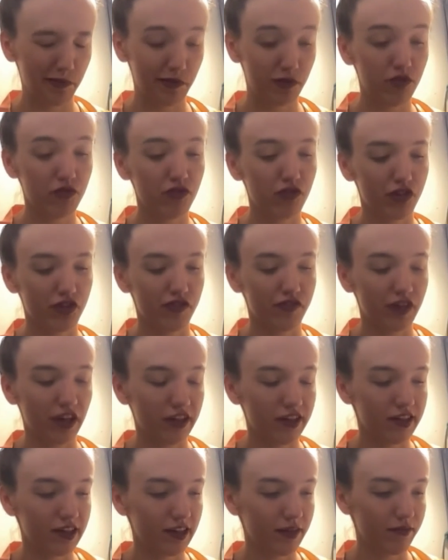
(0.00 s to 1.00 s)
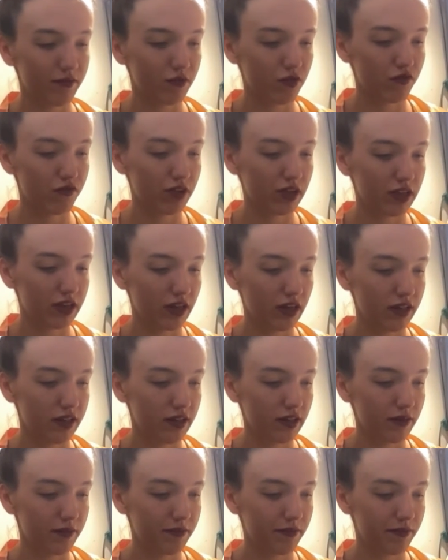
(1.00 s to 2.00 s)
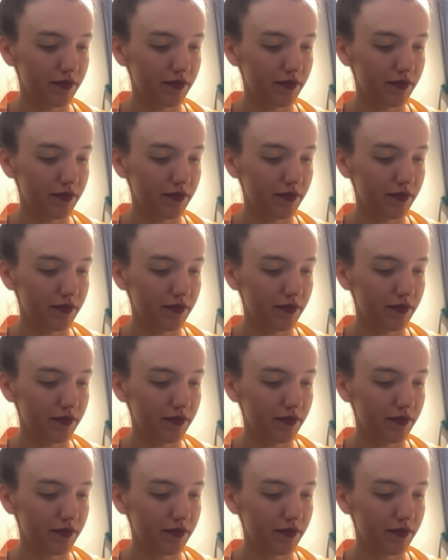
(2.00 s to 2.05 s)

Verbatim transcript: it's just dusty. It's really dusty.